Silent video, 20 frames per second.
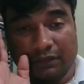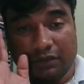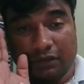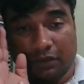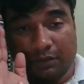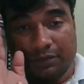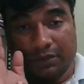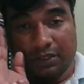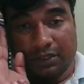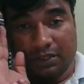
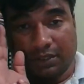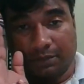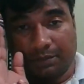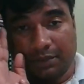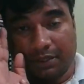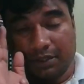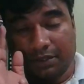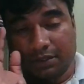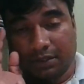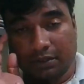Jobs is a
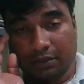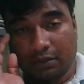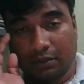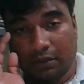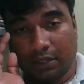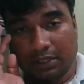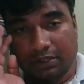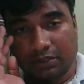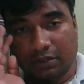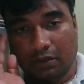person who
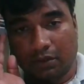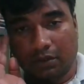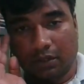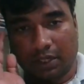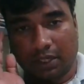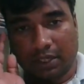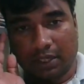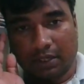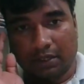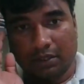has gone
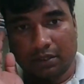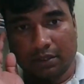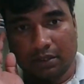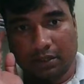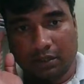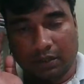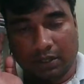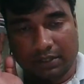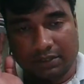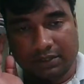there.
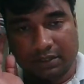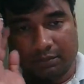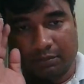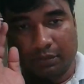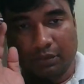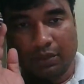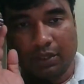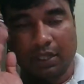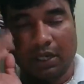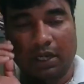You can say
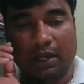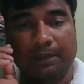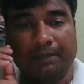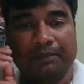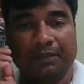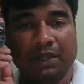Buddha,